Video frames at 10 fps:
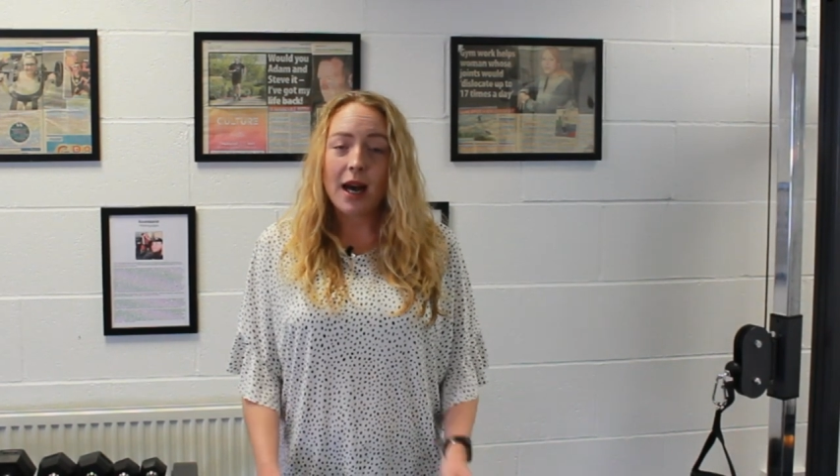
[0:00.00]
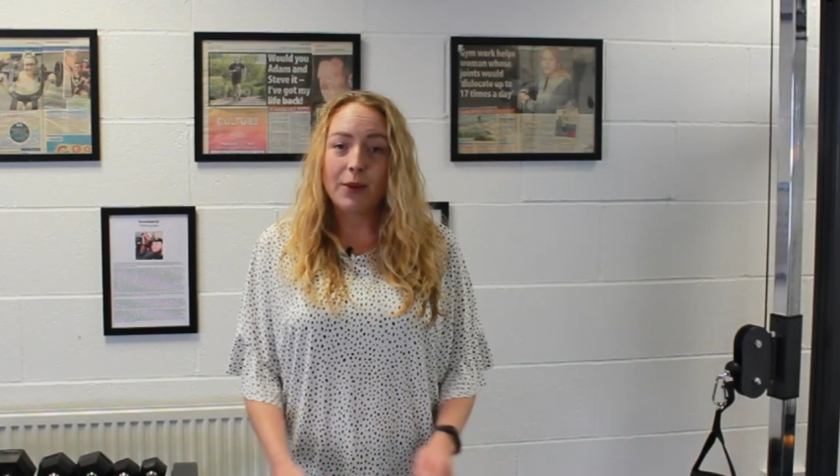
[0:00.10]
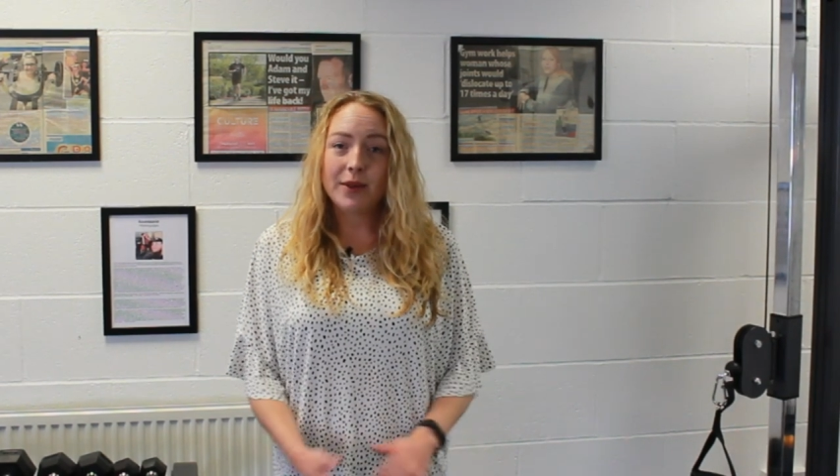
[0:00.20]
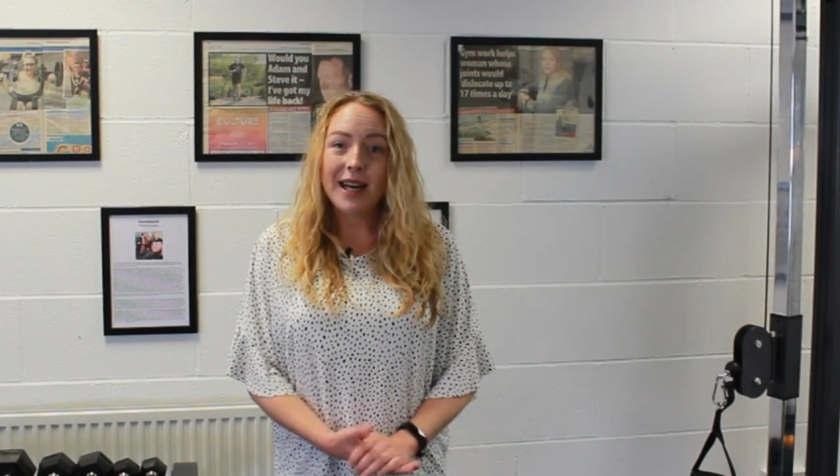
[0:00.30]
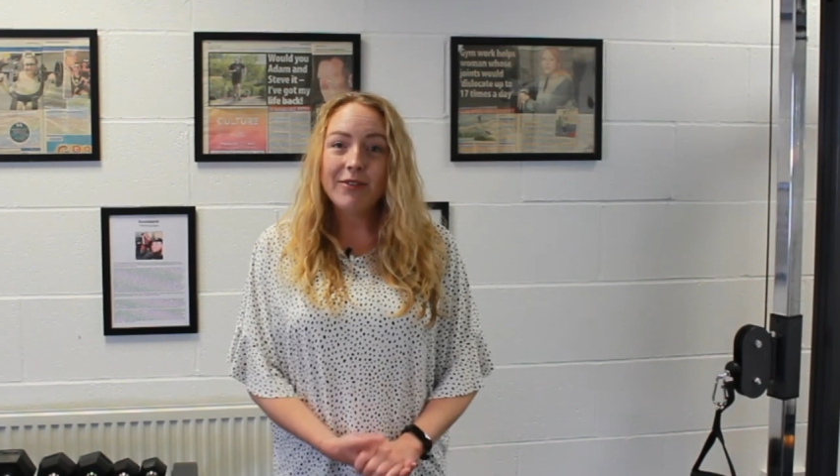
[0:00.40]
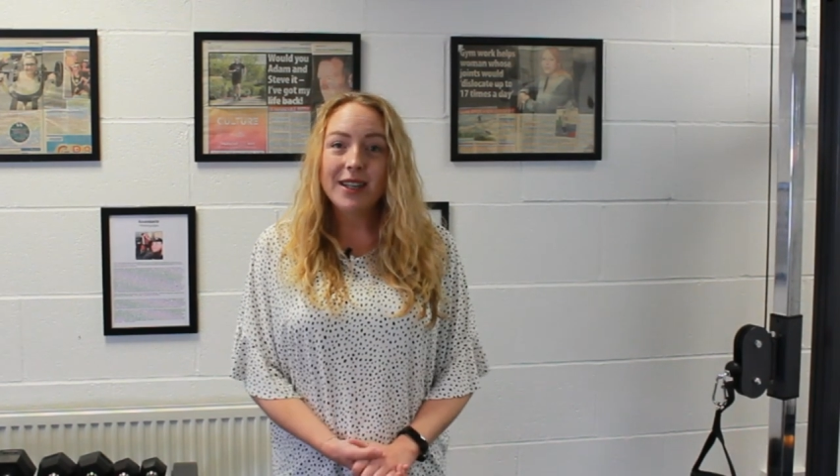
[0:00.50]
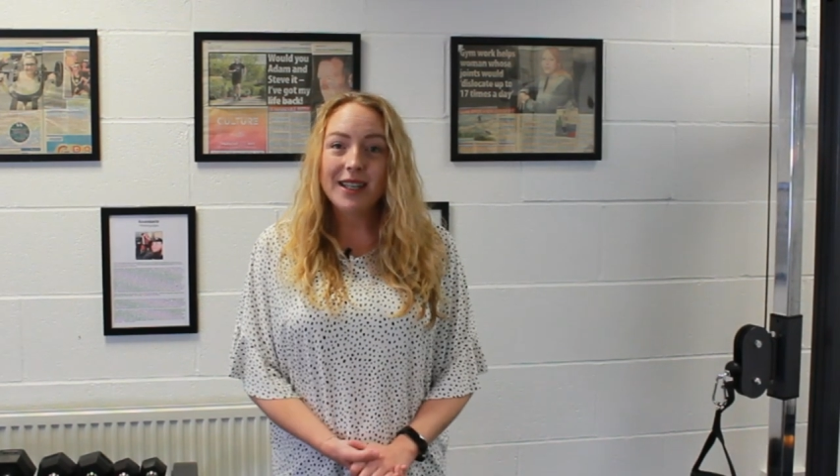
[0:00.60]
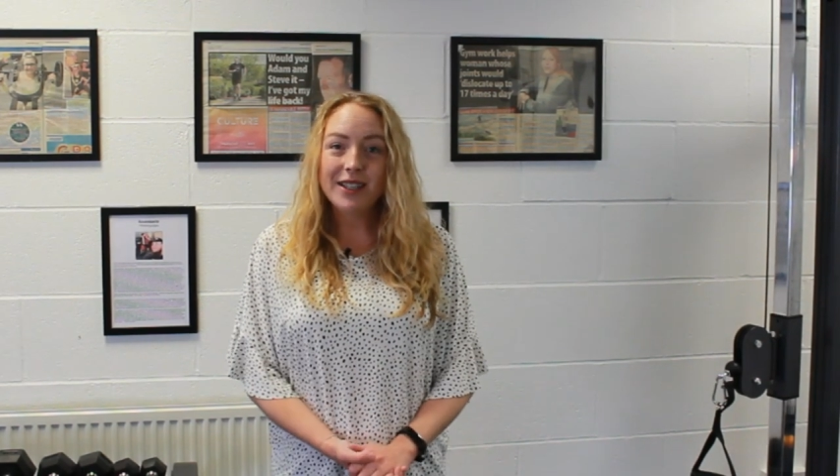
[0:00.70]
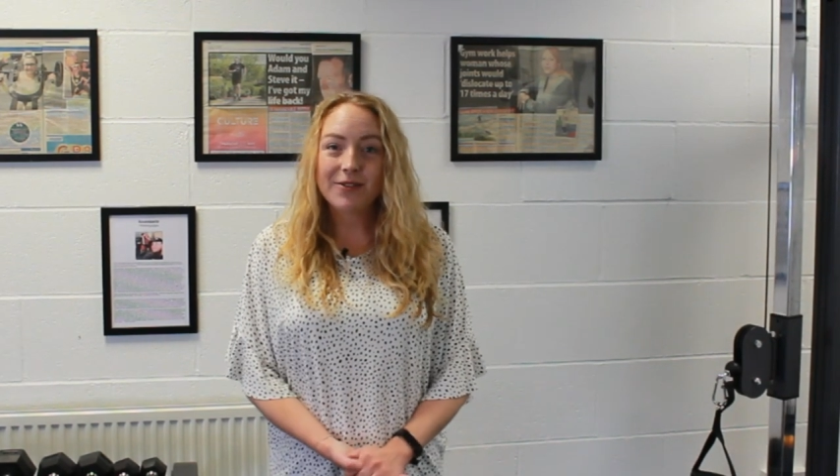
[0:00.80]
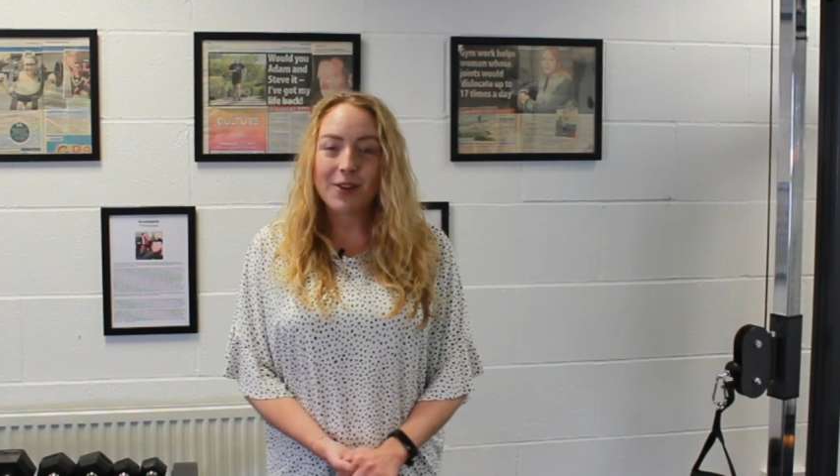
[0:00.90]
I was then
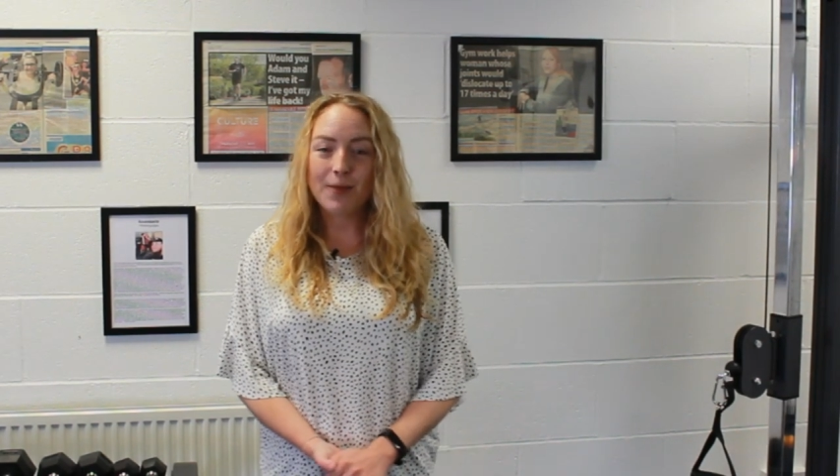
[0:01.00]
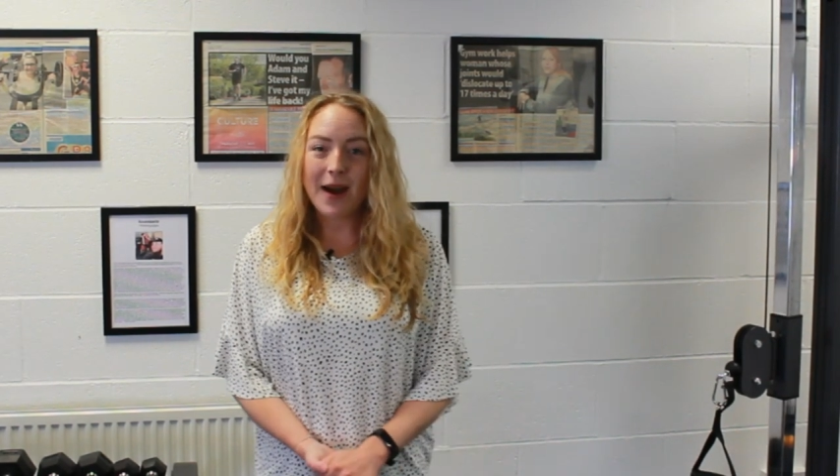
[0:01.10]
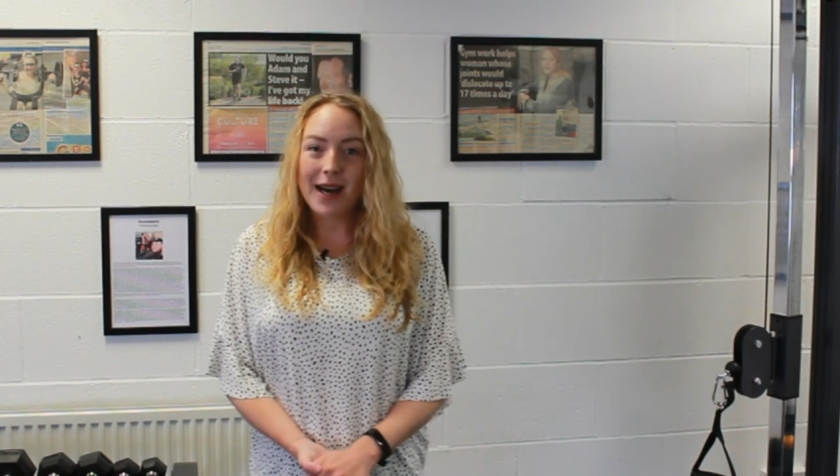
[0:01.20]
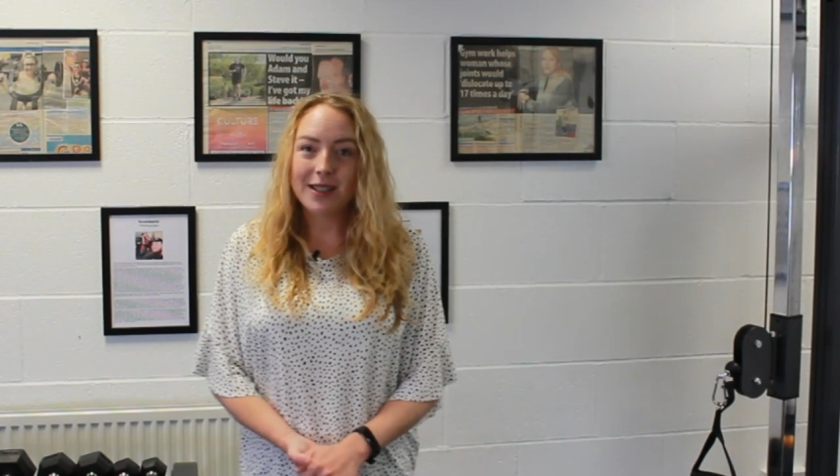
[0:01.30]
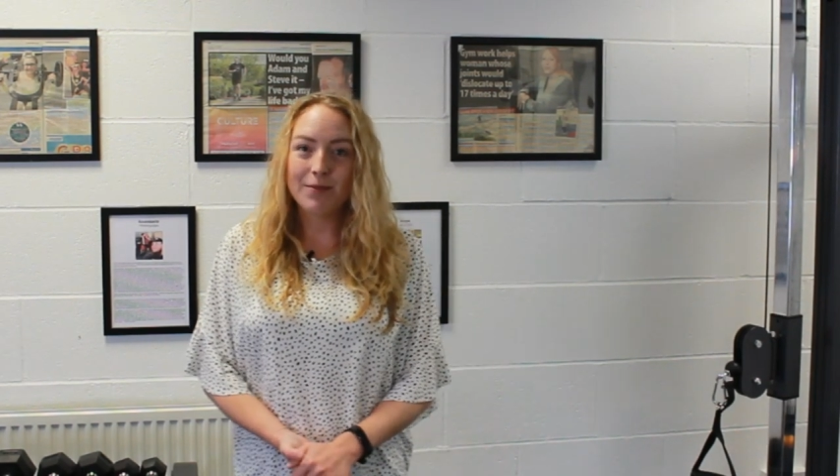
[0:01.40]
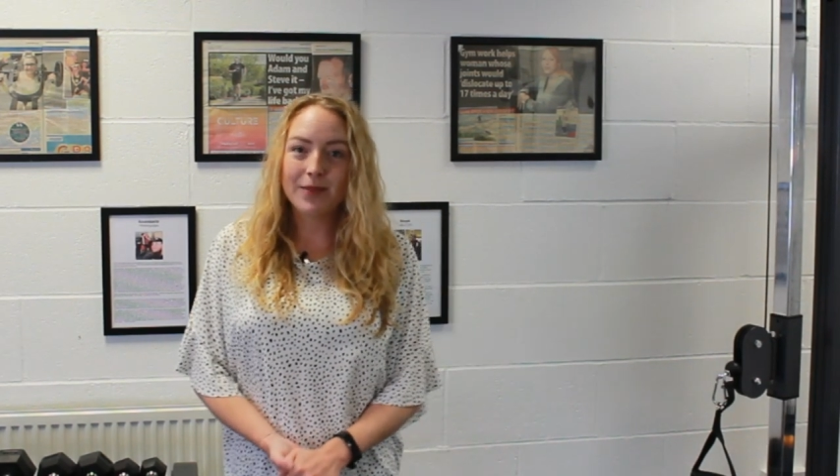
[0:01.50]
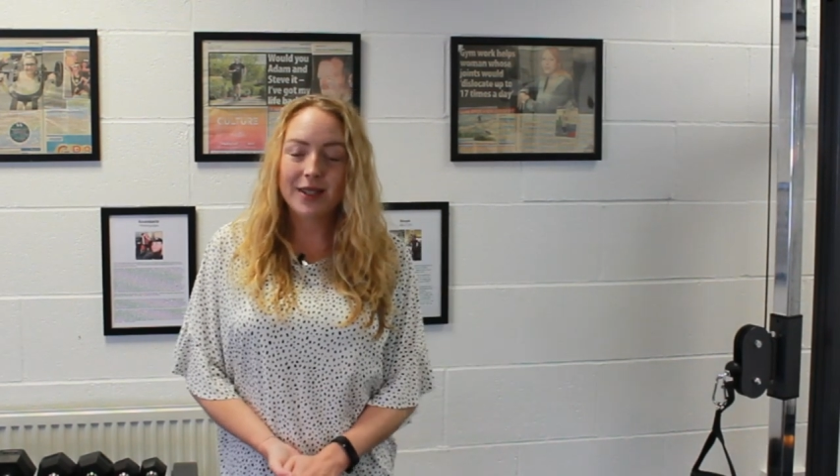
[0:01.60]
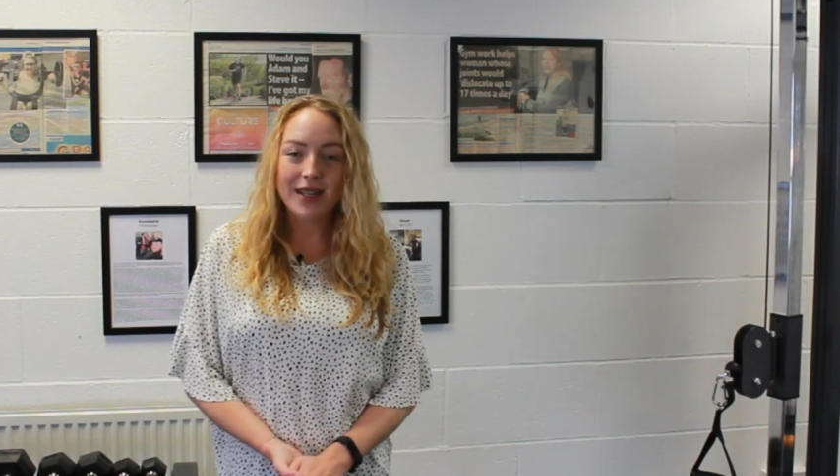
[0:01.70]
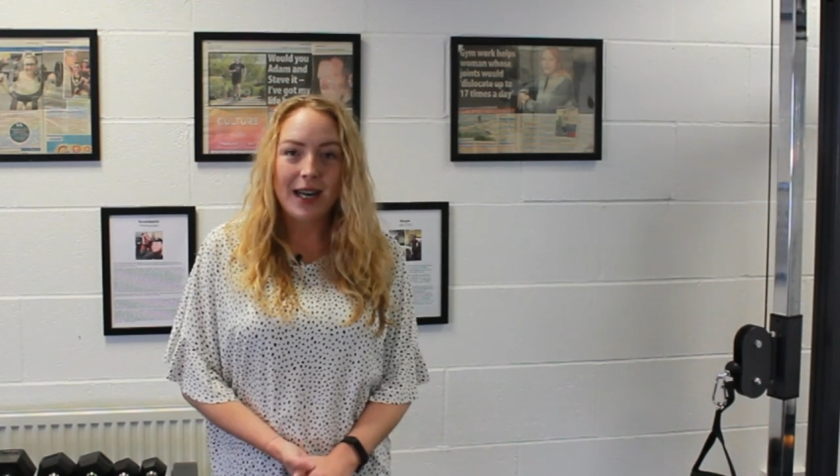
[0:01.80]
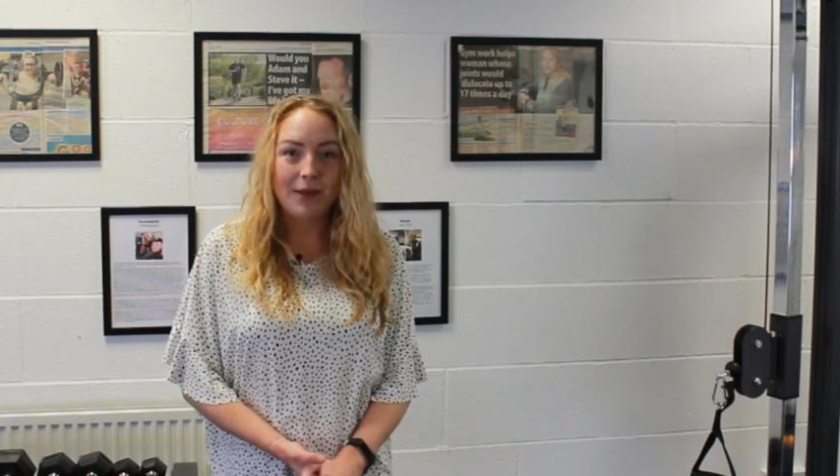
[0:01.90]
released from Adam's